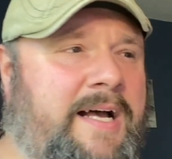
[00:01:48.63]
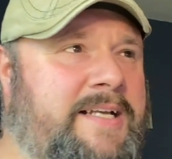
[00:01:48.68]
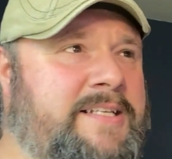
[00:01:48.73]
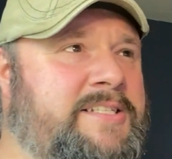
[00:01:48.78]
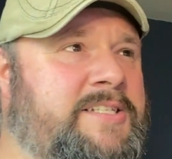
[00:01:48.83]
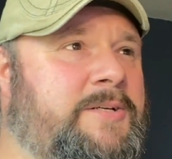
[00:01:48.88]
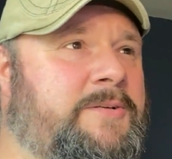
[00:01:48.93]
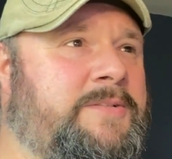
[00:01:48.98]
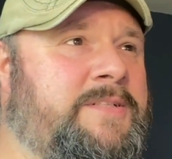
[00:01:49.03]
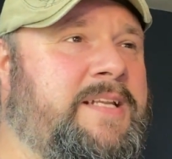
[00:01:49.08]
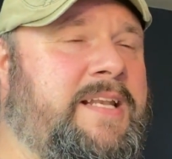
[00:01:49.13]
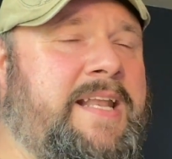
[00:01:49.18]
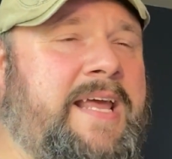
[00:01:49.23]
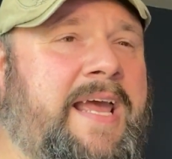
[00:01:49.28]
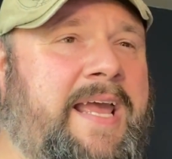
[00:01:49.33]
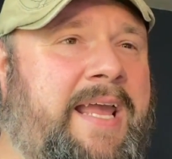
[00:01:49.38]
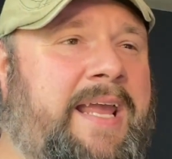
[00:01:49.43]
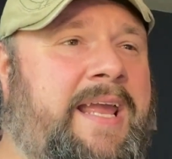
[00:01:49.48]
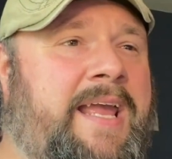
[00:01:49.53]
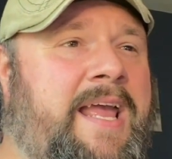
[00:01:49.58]
So
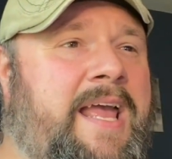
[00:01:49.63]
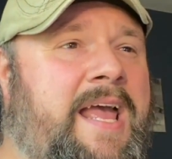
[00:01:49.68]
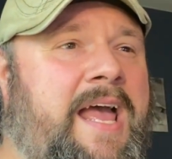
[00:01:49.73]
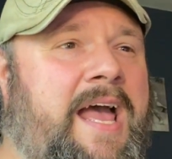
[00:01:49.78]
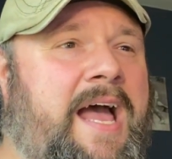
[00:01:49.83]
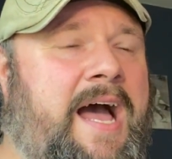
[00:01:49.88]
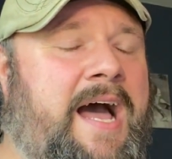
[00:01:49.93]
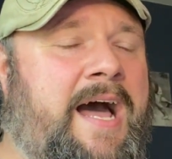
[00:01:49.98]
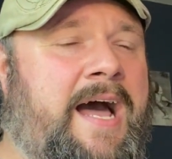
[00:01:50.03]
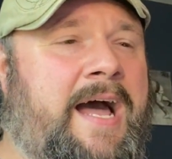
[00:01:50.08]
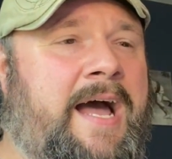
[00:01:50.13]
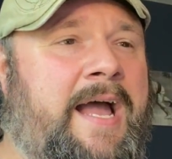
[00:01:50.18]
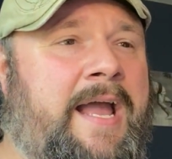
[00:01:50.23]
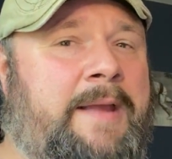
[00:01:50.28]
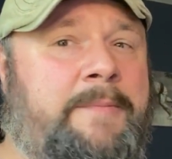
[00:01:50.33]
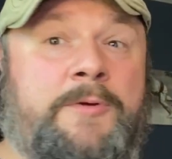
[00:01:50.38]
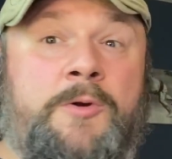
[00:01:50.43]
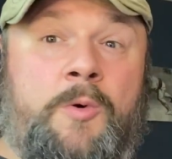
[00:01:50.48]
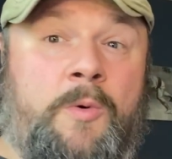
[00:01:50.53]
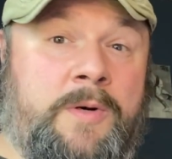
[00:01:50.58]
today,
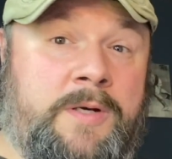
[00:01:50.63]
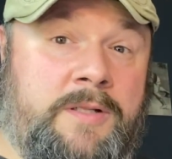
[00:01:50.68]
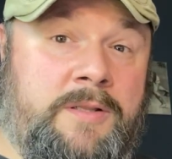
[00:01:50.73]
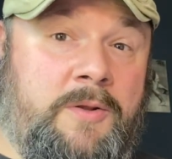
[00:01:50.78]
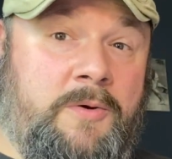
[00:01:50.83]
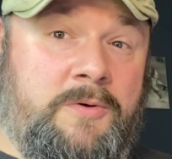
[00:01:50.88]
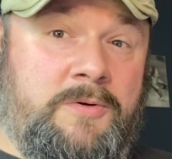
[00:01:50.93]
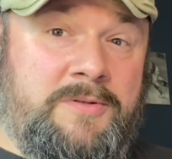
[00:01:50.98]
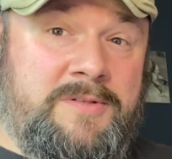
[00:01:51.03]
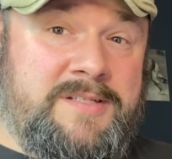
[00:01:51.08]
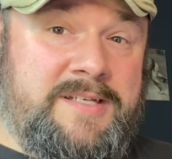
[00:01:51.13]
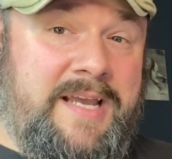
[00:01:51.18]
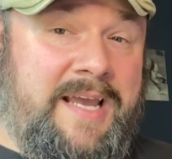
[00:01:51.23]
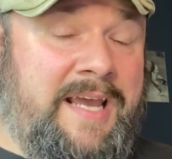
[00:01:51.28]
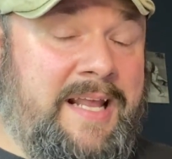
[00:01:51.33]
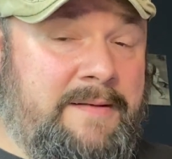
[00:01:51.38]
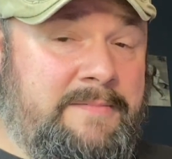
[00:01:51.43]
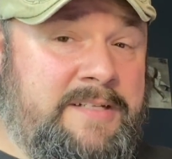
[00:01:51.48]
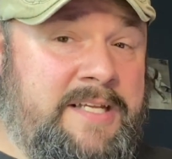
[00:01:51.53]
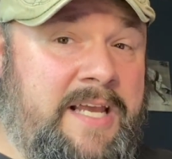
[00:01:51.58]
I'm going to locals
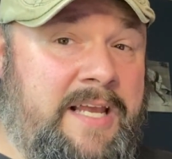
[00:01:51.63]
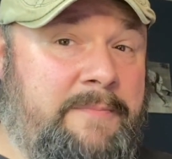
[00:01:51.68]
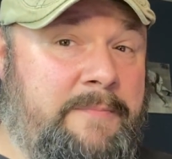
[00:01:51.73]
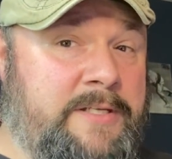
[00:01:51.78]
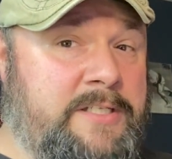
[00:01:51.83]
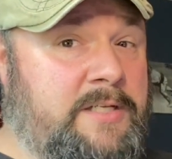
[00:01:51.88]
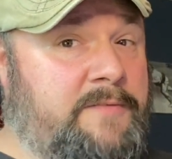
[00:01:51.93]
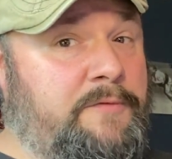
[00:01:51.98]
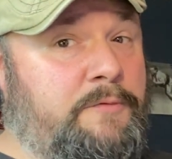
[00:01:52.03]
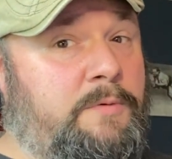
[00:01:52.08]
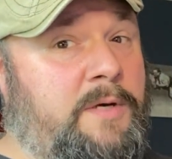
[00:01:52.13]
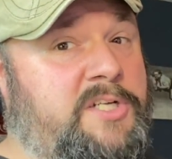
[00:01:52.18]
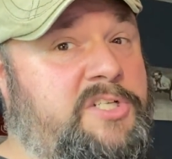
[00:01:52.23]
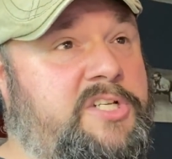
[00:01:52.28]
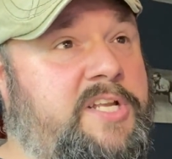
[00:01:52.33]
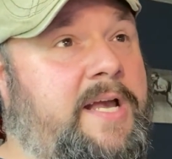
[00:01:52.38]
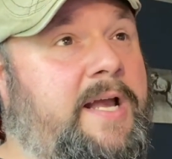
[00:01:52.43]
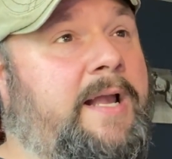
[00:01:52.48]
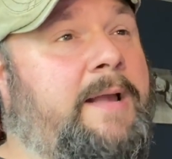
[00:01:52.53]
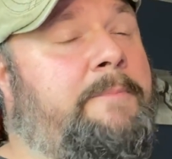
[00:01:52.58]
and I'm taking myself a
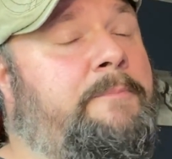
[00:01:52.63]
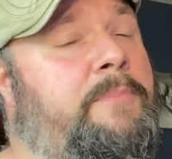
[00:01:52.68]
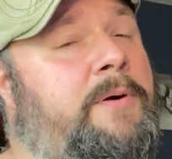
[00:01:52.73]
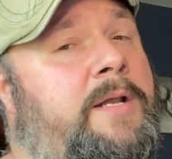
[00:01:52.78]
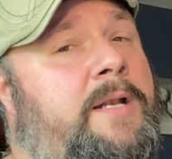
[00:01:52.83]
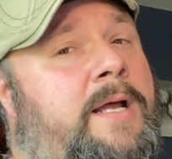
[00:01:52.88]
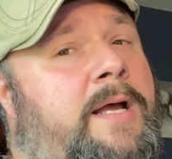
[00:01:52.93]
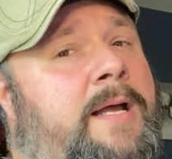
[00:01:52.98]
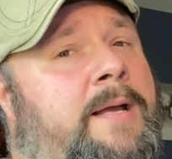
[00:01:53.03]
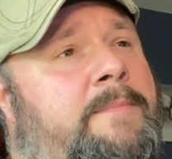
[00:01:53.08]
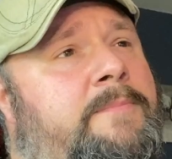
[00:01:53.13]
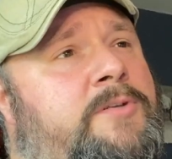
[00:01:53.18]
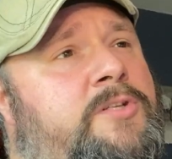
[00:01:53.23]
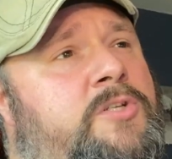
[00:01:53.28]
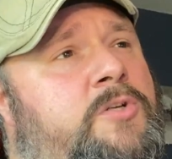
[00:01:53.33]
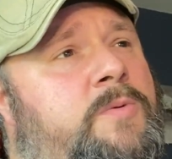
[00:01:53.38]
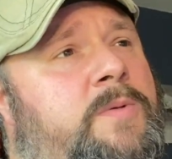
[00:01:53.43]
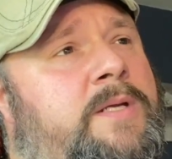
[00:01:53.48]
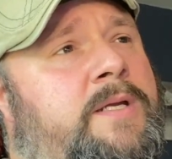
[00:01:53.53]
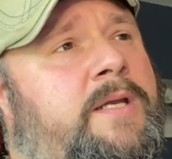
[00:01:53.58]
rush deck, but I'm
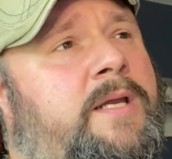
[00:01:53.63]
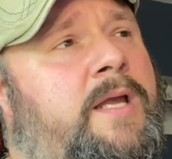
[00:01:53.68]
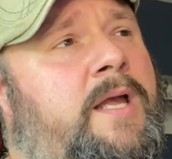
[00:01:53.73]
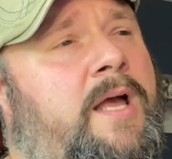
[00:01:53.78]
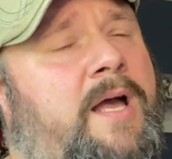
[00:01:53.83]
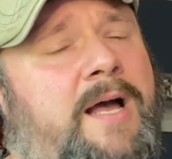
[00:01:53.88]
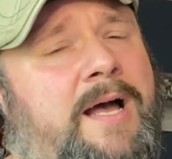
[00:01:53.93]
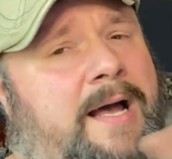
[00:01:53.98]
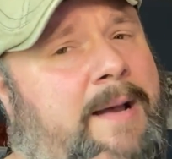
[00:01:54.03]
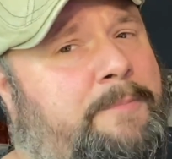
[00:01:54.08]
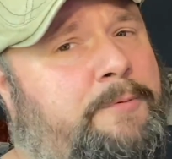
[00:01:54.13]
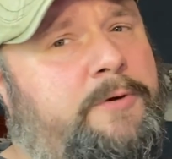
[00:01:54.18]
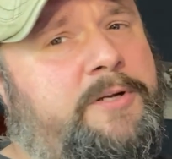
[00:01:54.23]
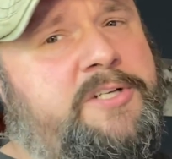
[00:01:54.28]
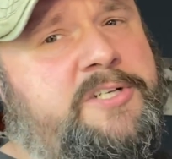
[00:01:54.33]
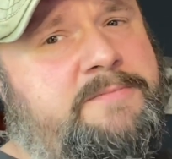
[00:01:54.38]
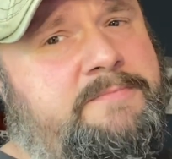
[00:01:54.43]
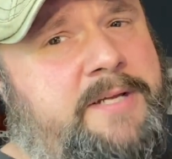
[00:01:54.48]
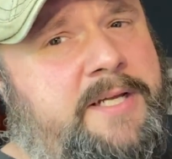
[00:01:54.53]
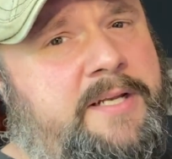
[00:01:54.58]
doing
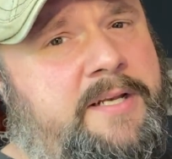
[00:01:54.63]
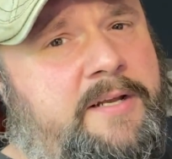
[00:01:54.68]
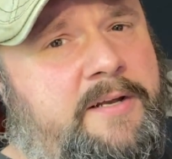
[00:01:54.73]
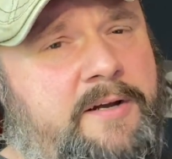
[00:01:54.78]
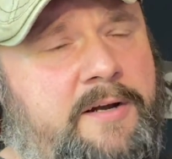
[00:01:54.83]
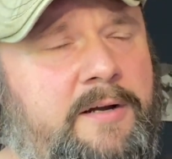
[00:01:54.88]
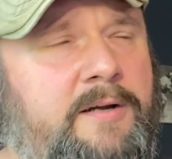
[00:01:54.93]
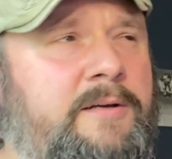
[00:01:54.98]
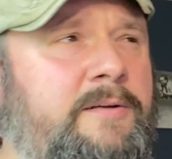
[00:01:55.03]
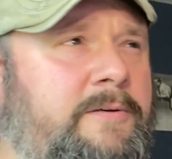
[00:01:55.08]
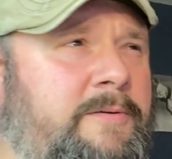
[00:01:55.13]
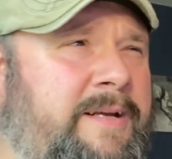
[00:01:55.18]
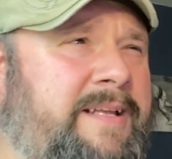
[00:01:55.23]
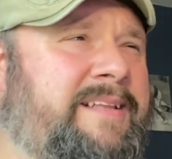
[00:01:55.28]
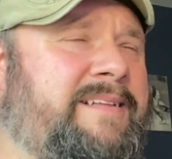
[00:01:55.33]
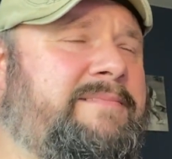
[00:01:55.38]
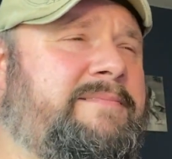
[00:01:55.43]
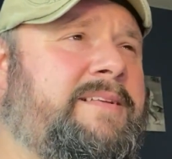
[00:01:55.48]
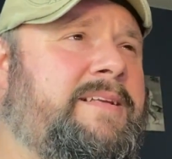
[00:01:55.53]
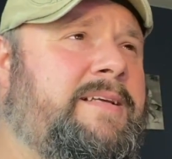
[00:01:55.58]
Operation Meteor.
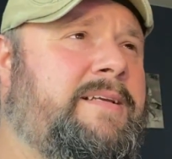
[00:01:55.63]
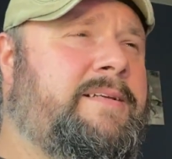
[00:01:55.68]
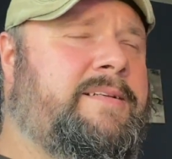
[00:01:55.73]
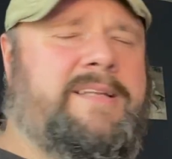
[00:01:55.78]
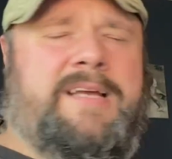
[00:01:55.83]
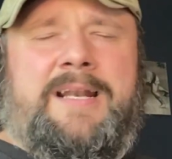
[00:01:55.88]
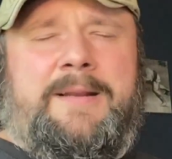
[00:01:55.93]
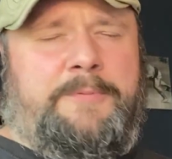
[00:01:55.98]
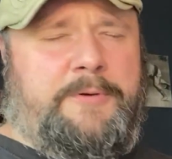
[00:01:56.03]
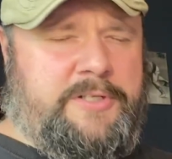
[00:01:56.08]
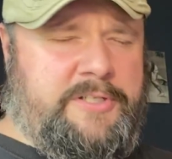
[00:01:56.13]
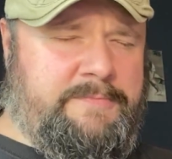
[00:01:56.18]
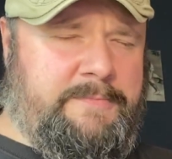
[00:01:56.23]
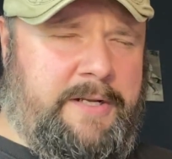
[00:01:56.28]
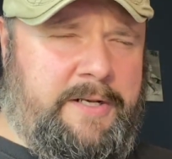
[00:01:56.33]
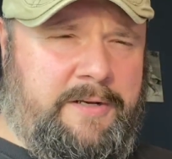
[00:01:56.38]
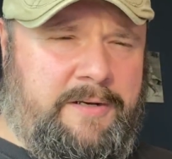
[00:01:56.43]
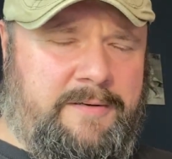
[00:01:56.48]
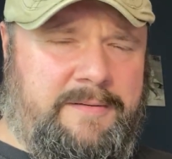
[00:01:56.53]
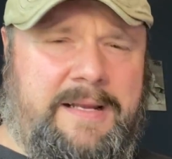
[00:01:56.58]
Well, not Operation
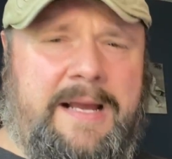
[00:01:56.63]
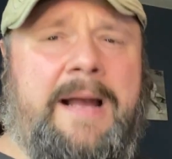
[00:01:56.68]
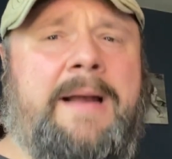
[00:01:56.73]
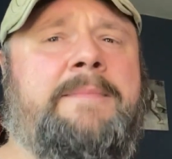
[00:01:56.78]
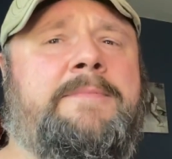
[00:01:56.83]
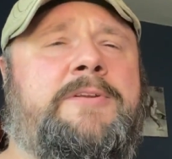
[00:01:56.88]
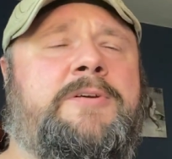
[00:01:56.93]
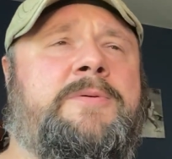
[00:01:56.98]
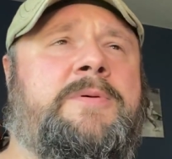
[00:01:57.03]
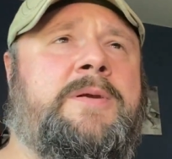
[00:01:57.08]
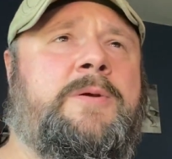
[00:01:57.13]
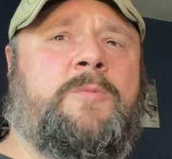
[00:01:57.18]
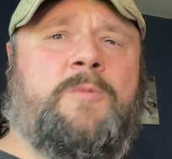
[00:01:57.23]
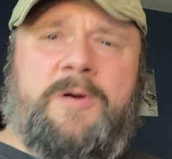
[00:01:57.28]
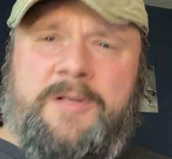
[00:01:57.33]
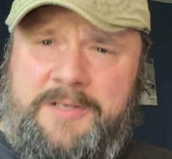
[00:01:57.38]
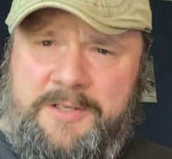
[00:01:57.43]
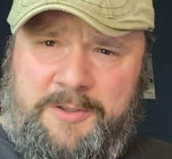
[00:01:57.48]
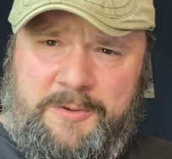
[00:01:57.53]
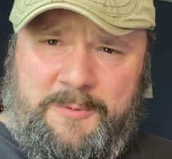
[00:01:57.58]
Meteor. I'm doing
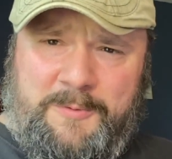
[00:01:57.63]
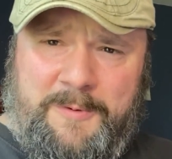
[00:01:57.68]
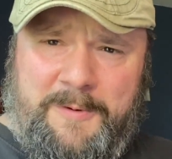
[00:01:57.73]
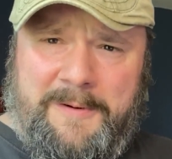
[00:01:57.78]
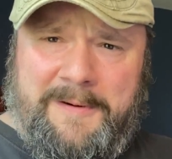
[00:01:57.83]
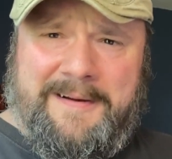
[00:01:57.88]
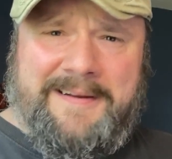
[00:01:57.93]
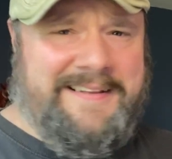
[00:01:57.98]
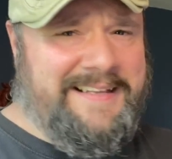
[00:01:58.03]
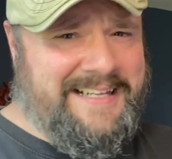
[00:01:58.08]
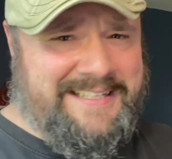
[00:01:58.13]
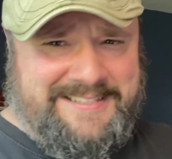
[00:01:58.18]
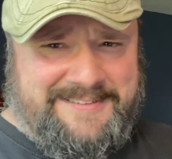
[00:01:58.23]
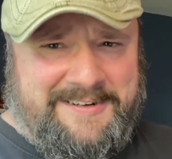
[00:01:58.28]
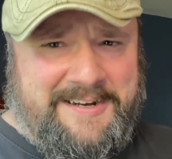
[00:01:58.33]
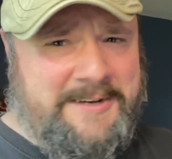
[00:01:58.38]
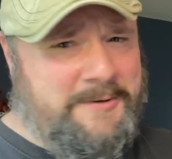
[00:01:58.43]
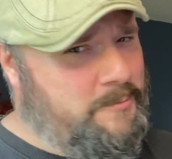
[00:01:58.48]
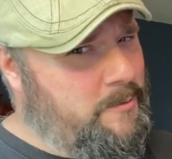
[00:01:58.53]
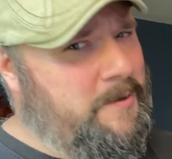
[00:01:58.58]
1 Year War. That's
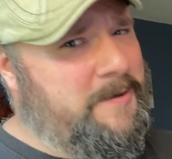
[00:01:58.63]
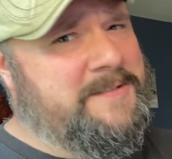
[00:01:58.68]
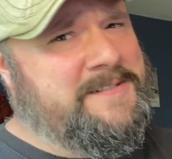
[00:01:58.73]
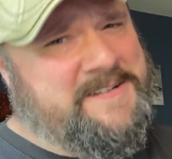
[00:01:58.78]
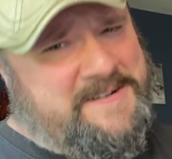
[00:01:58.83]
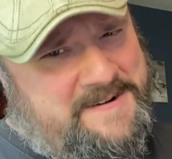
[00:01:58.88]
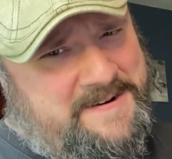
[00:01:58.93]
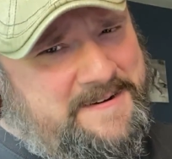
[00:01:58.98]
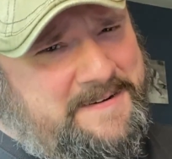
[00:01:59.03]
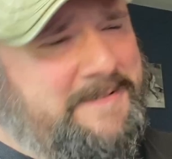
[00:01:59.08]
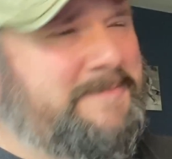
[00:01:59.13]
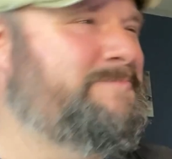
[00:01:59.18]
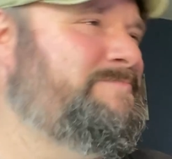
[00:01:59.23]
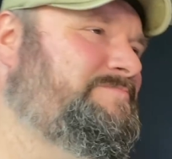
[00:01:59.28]
right, words hard.